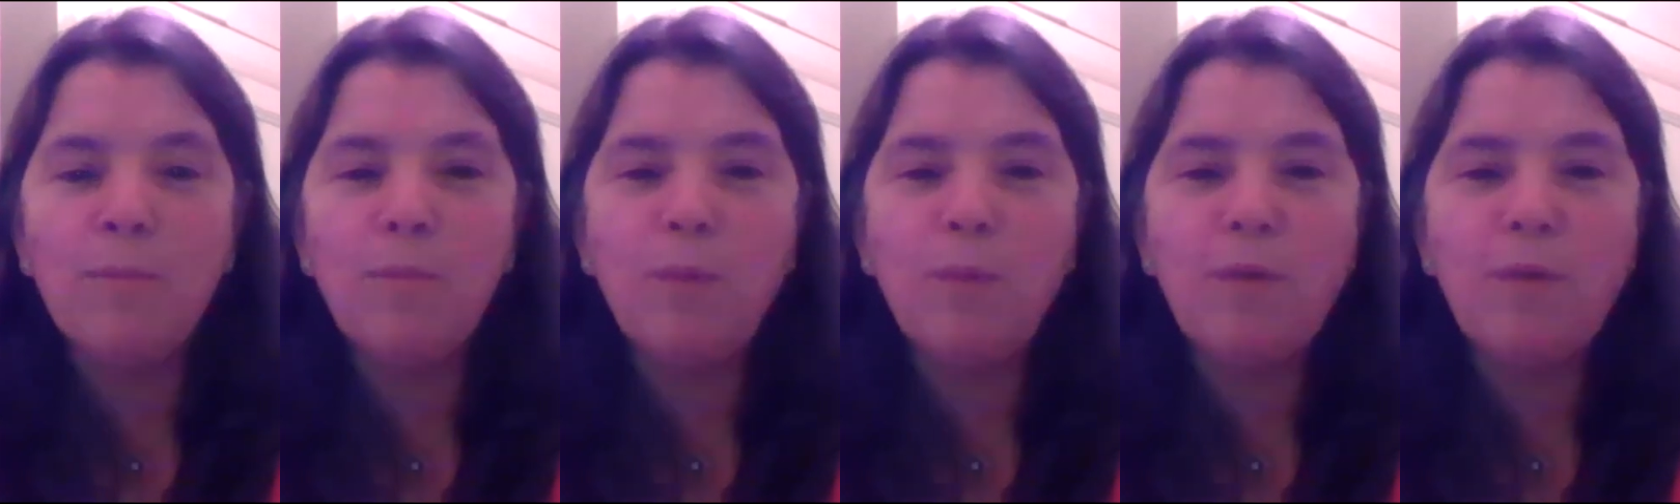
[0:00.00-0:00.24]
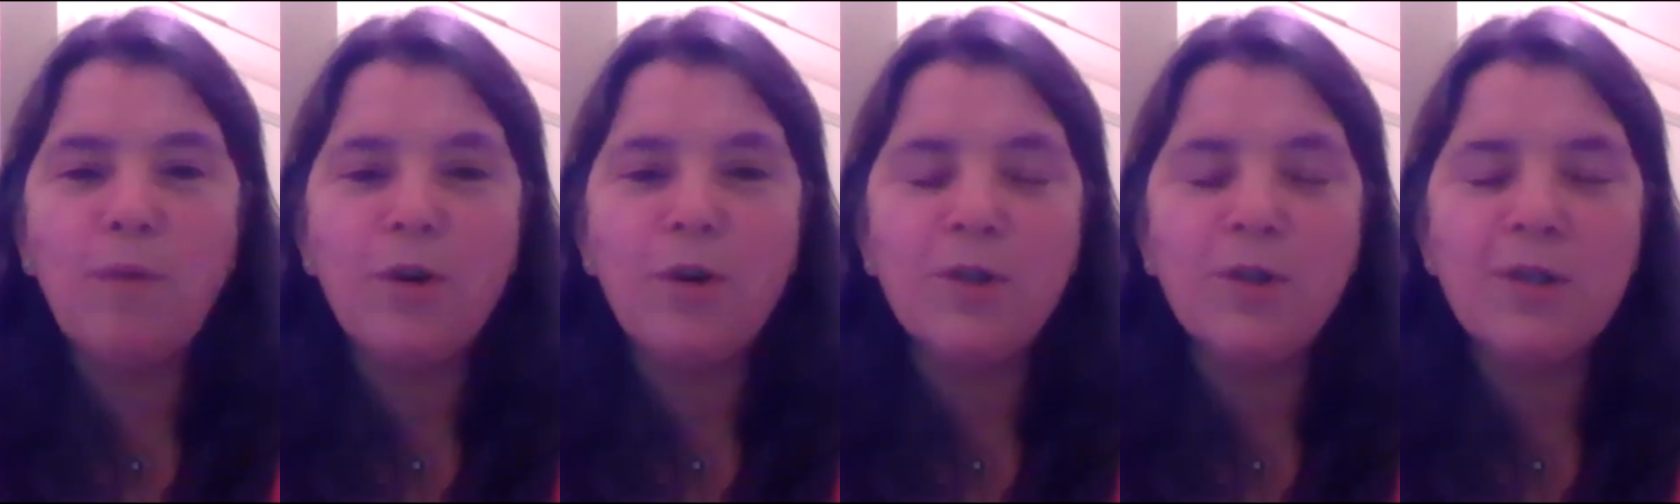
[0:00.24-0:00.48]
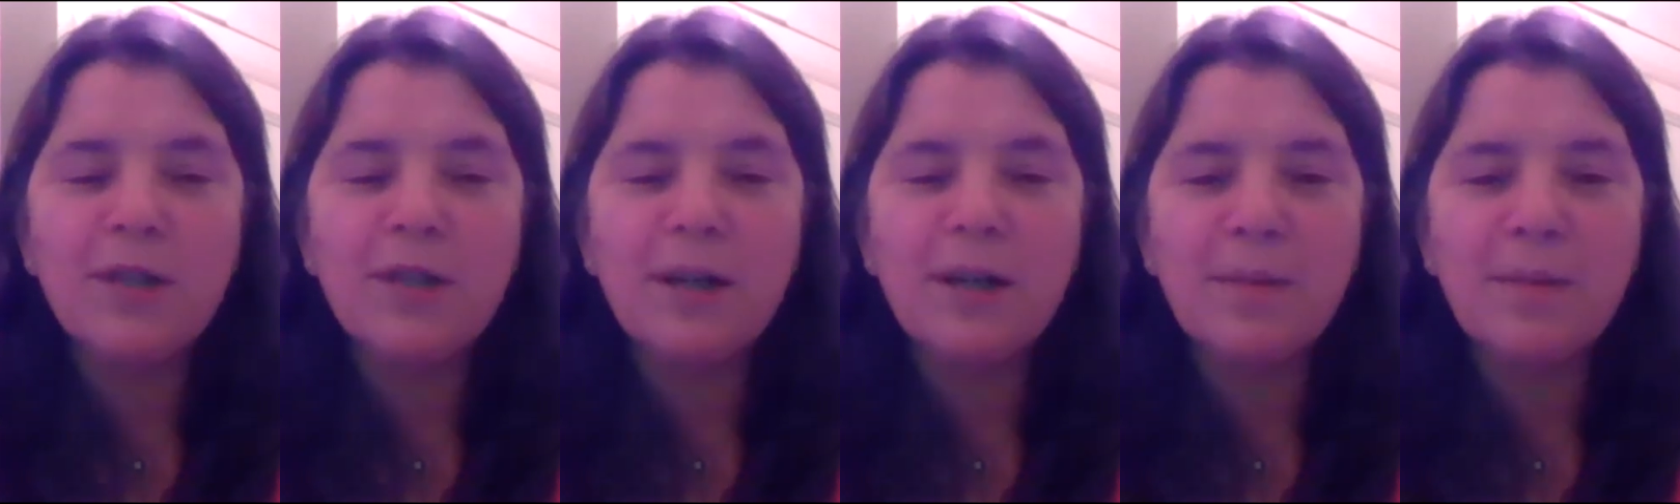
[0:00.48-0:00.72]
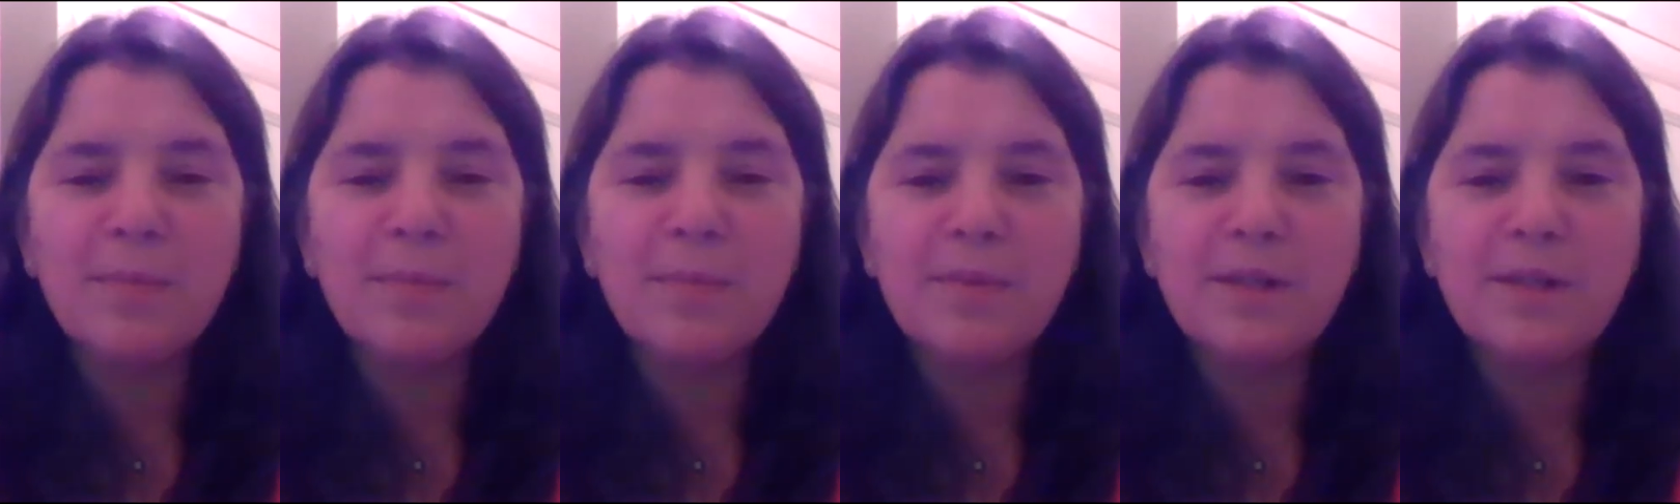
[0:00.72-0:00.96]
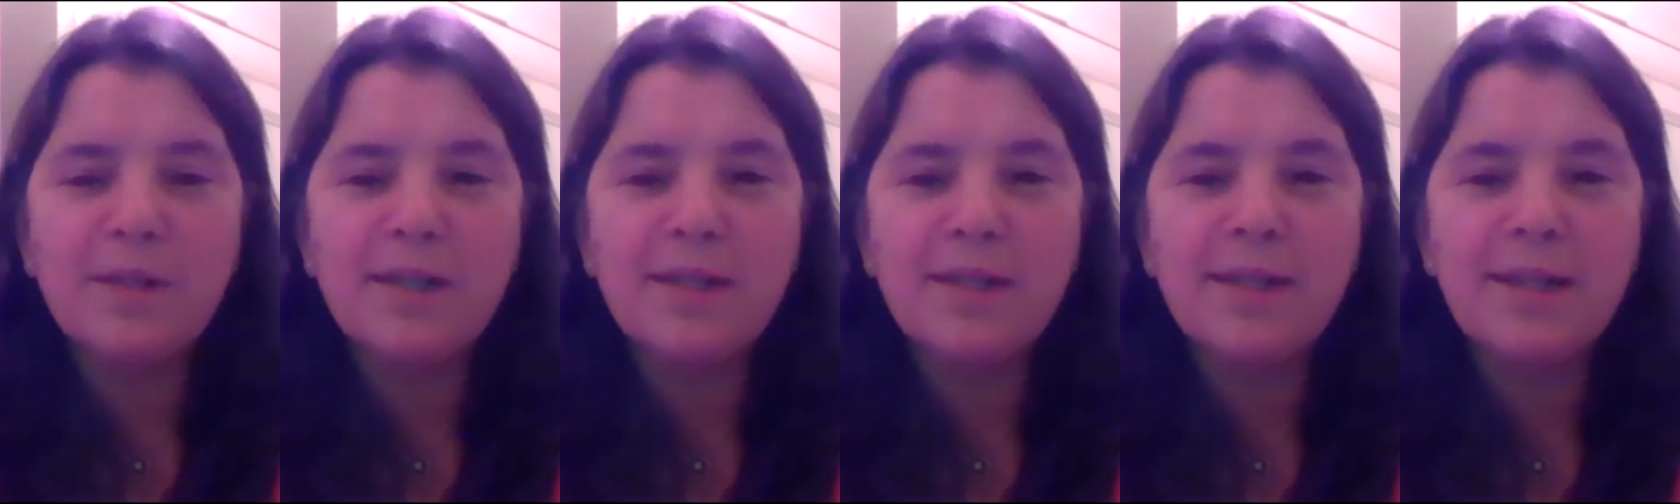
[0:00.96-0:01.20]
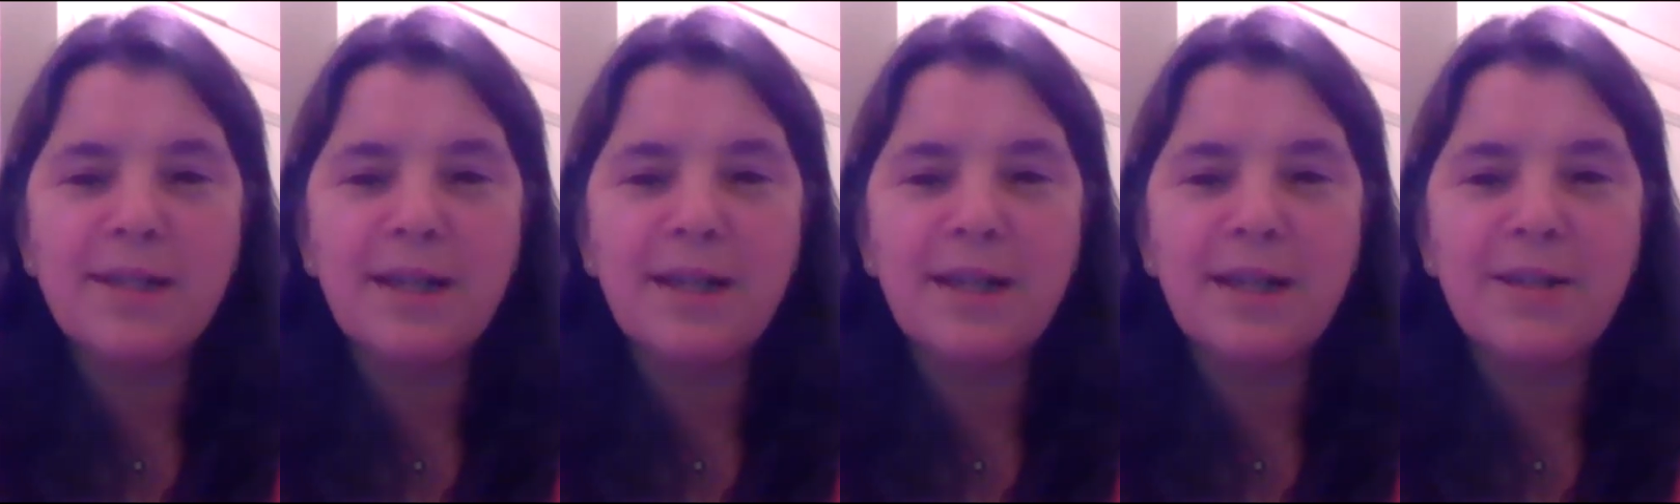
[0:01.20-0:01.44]
we've got some
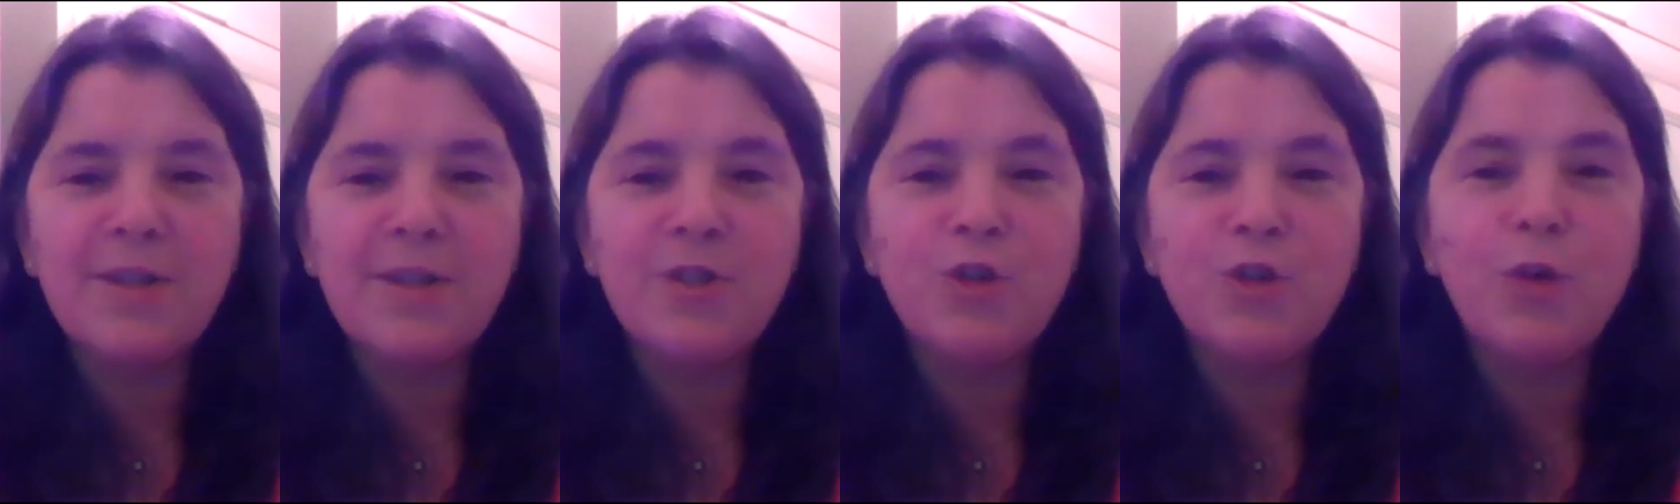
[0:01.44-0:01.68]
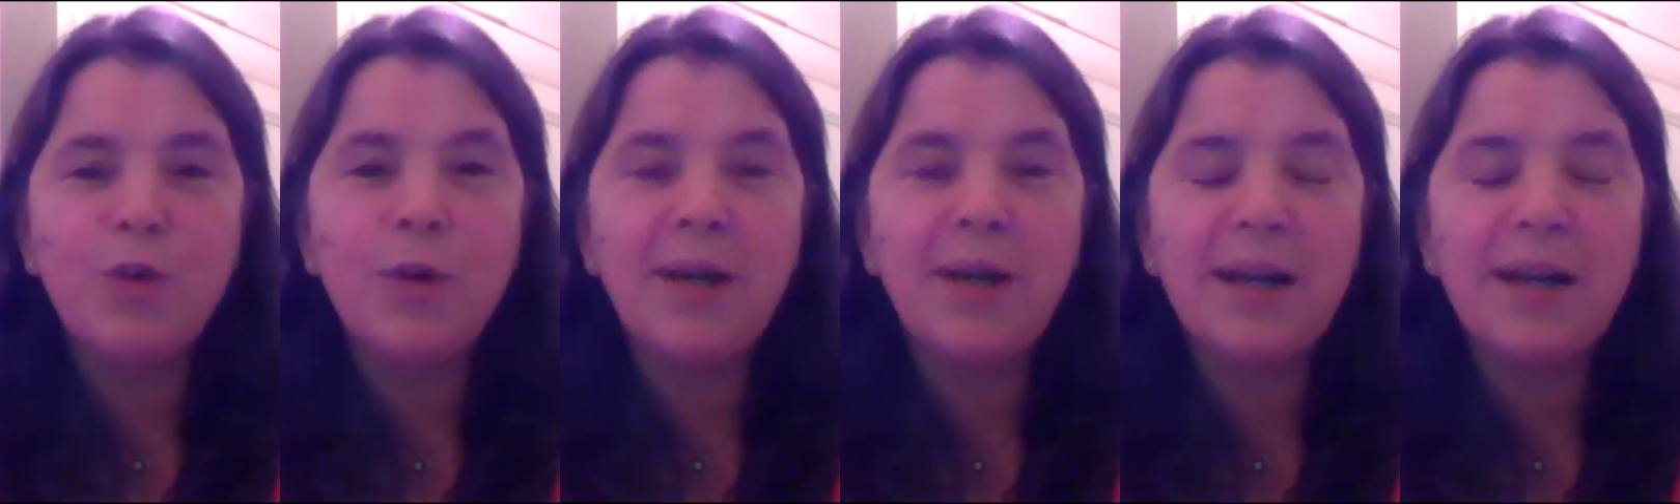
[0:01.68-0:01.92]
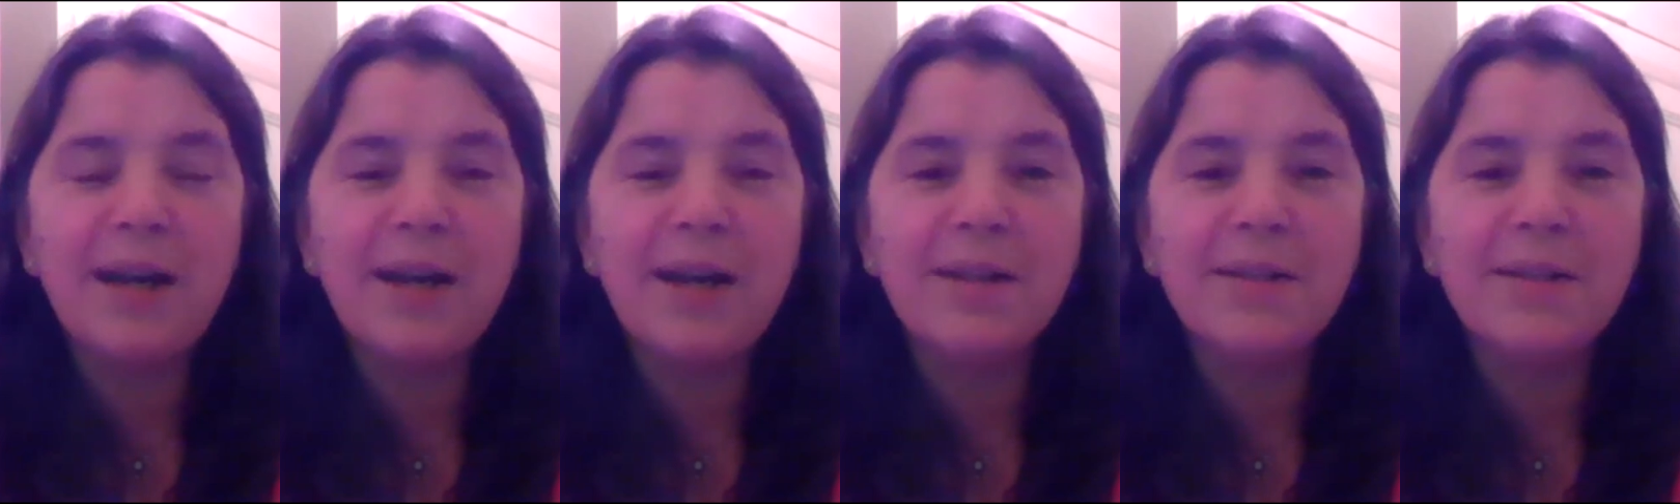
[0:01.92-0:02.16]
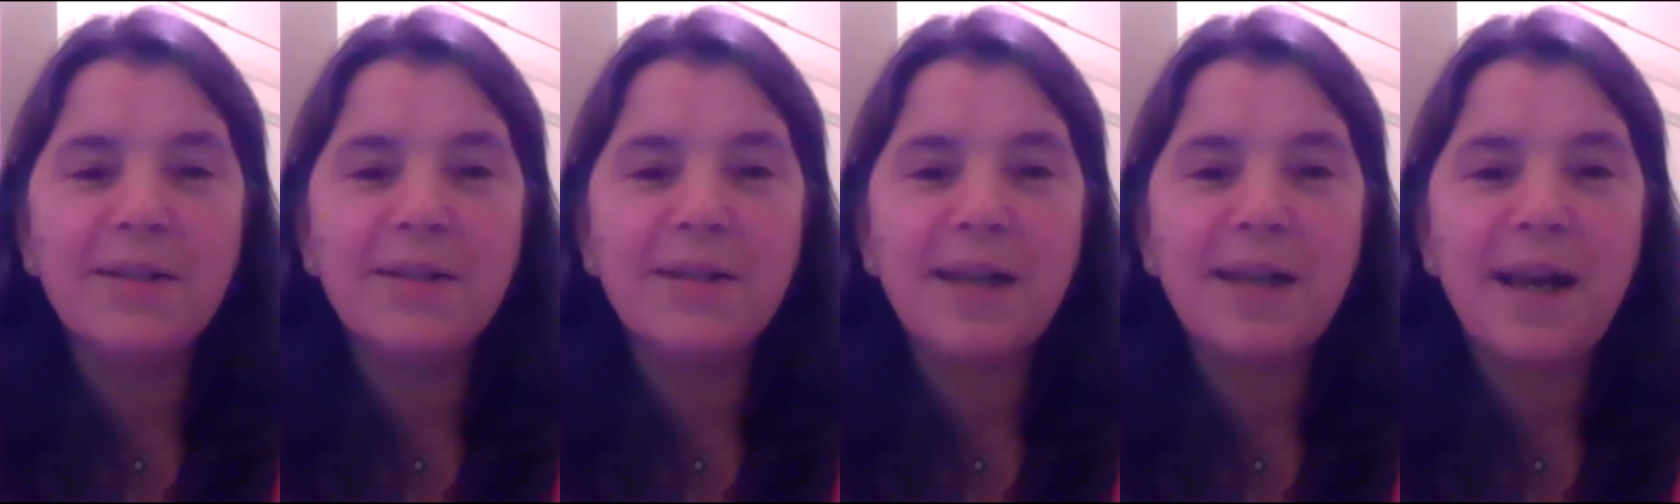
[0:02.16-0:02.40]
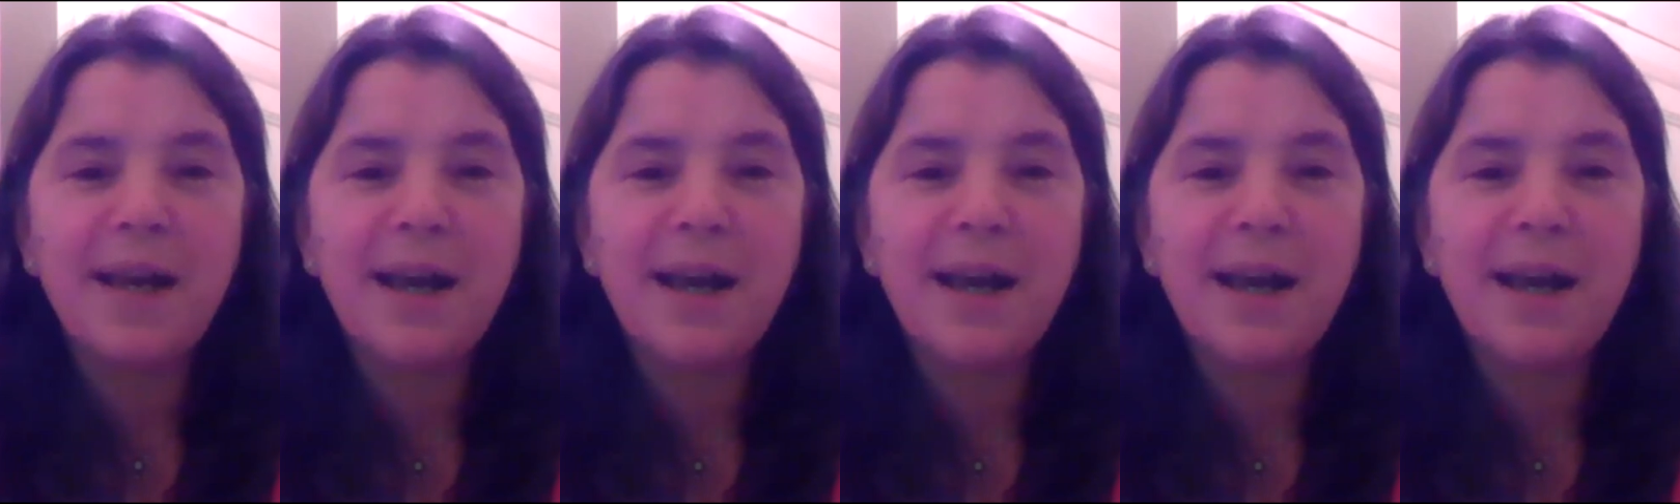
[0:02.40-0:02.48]
distillers joining us